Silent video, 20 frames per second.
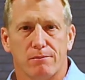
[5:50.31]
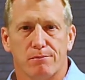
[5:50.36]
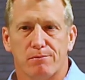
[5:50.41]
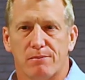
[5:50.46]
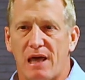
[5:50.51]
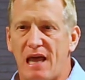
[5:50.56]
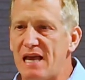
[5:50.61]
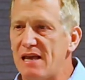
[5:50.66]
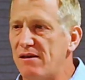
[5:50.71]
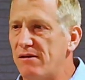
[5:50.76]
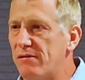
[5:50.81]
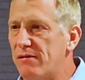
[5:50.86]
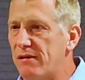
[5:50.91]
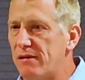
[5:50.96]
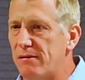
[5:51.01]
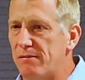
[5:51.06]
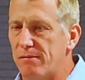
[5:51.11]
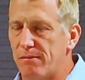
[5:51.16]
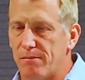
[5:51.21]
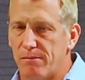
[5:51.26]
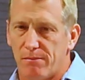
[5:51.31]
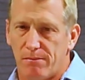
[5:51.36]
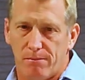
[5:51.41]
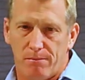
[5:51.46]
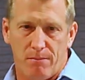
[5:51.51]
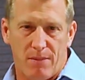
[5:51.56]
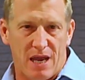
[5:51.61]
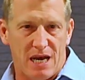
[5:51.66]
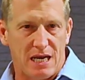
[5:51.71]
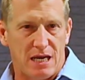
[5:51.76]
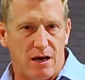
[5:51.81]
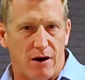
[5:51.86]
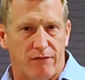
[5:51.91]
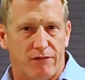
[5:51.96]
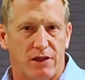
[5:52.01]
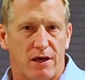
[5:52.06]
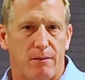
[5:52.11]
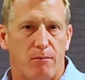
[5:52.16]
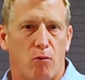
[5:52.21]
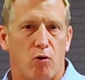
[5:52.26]
They, many of
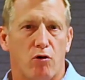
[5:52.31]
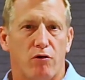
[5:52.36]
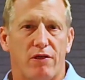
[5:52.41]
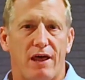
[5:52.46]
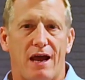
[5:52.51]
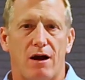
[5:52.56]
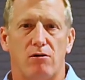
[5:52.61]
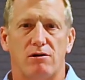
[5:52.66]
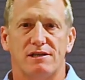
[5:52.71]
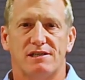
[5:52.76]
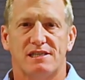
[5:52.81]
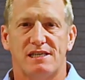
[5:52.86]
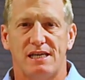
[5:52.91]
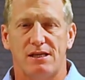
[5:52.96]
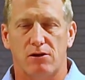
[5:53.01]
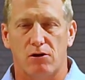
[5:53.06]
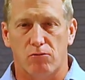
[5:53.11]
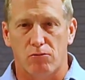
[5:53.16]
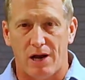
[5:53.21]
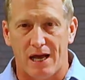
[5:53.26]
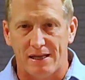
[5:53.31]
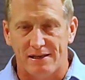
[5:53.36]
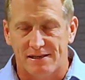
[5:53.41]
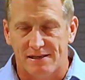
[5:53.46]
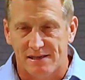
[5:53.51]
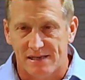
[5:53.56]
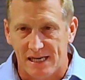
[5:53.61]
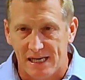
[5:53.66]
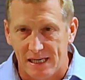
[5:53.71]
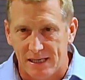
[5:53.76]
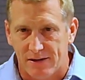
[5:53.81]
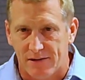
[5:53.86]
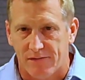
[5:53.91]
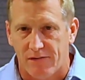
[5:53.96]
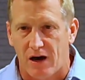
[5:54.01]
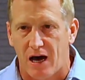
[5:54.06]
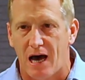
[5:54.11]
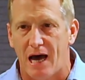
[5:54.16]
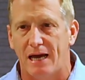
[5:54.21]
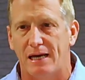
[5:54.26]
them were there to see the Red Sea
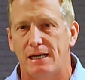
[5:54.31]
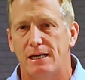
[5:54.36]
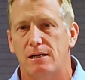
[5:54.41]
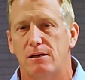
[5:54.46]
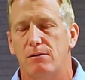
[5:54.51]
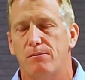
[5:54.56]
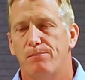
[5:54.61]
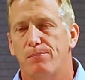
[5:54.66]
divided.